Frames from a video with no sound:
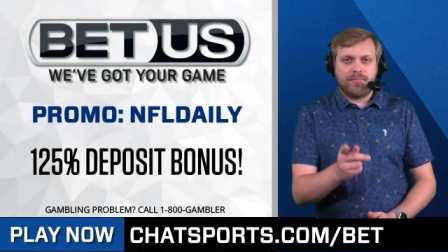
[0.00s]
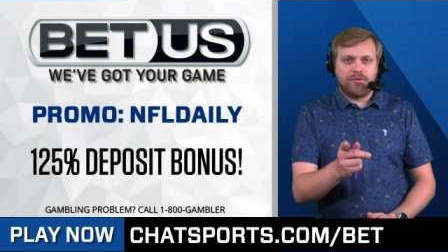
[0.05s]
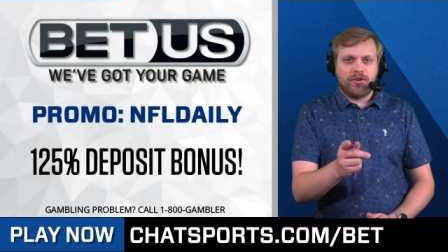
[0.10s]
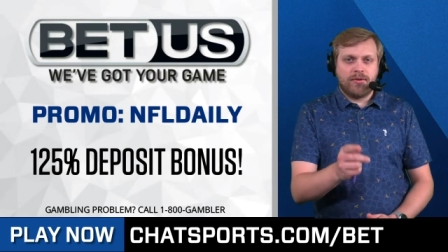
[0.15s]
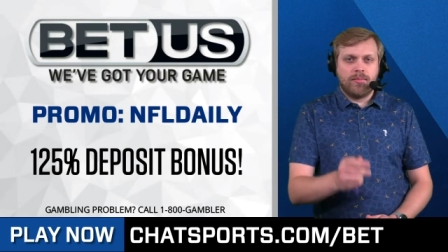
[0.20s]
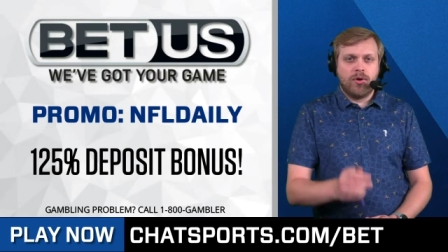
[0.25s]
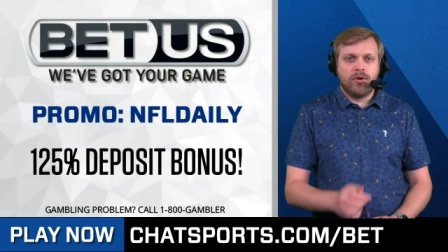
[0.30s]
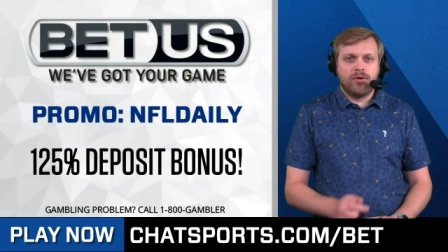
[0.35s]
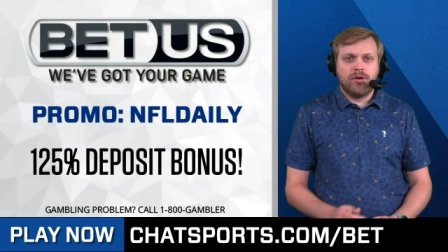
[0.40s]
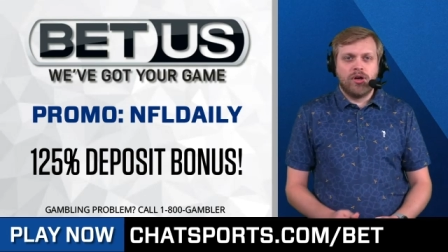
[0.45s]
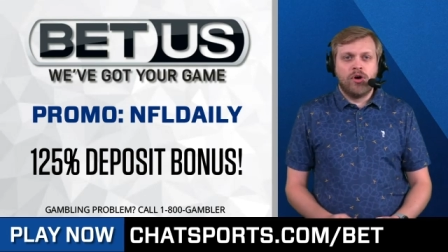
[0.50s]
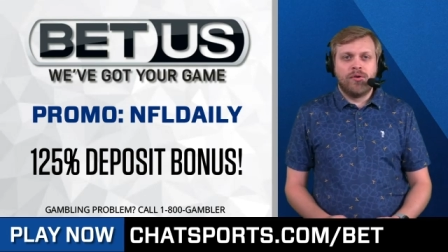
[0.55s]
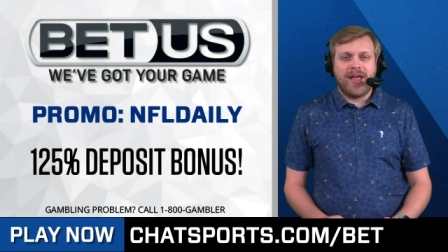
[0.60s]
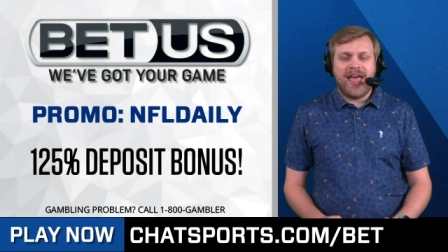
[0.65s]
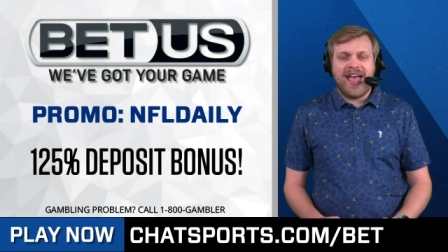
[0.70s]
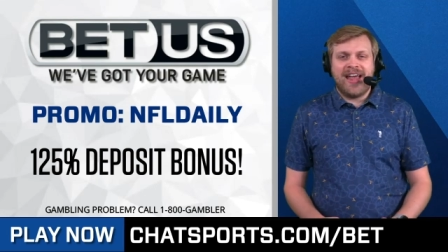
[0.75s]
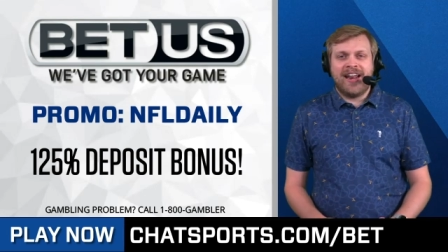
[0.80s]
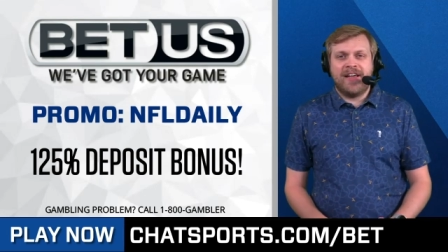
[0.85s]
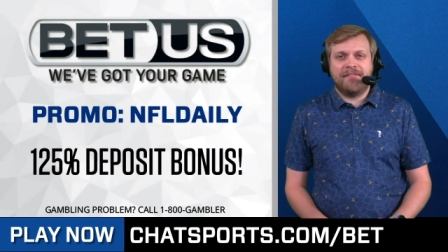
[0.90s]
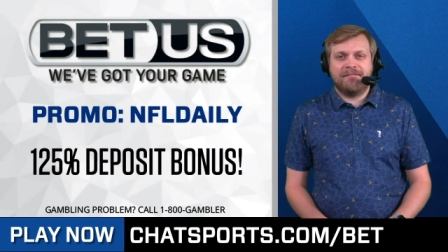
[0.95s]
promo code
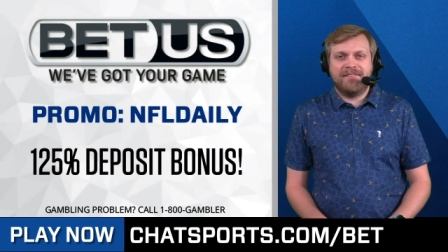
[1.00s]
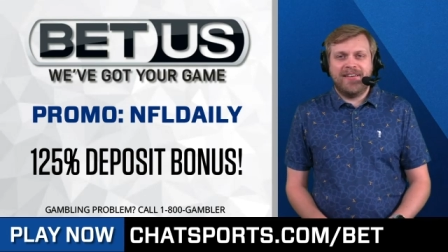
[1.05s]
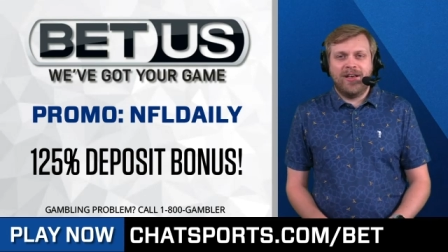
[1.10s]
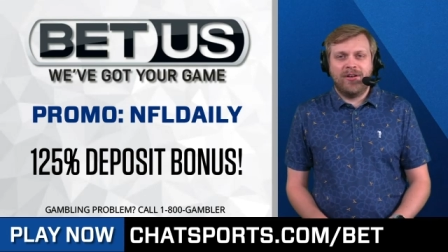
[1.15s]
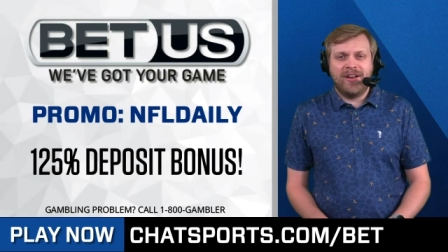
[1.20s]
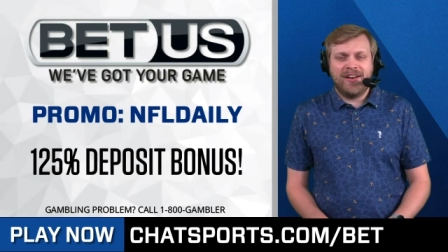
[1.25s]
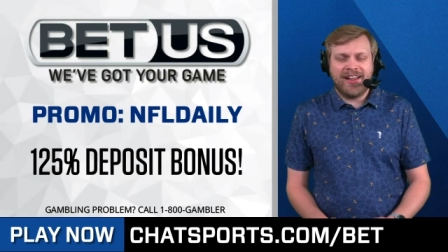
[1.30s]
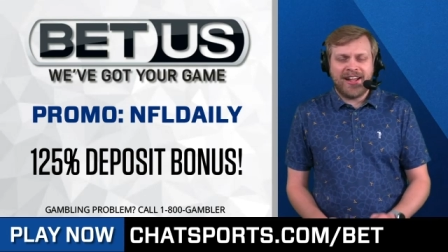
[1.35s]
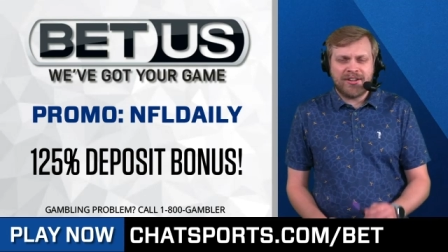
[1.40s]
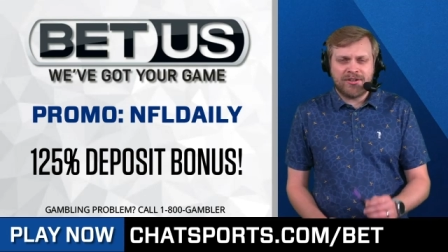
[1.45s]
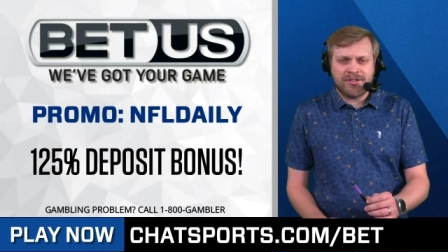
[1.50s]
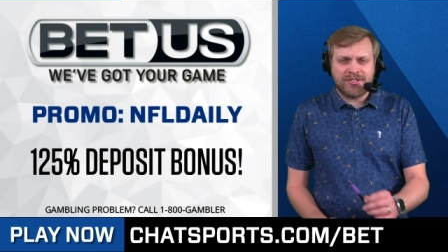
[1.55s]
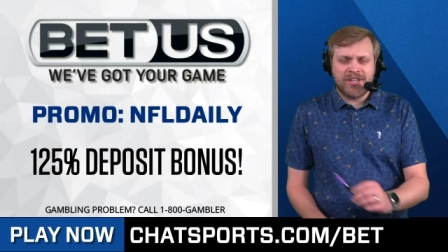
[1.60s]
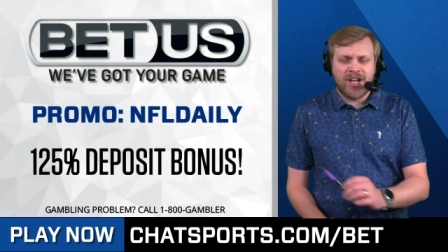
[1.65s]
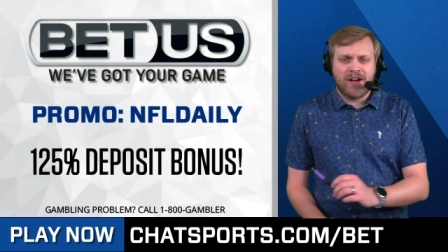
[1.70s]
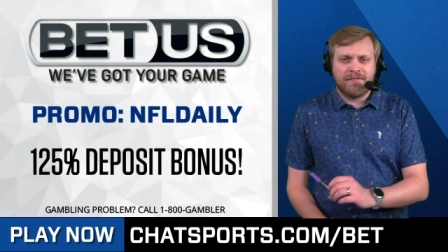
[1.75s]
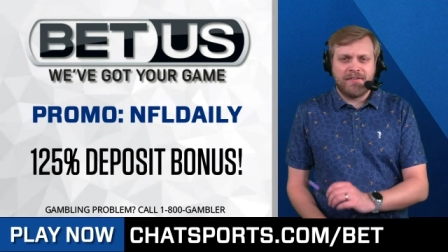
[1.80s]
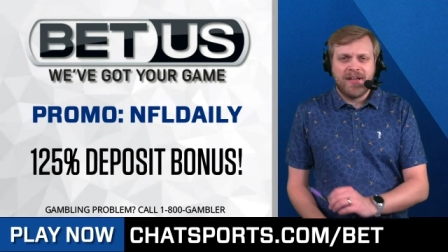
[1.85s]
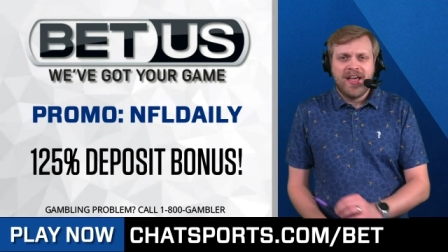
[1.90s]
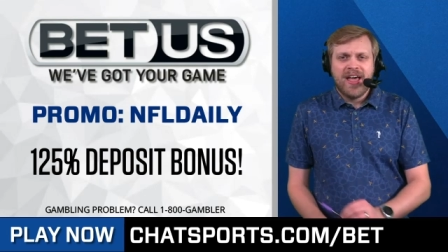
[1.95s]
NFL to get
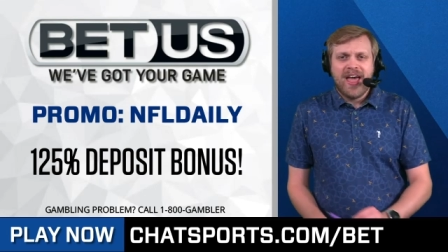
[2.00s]
yourself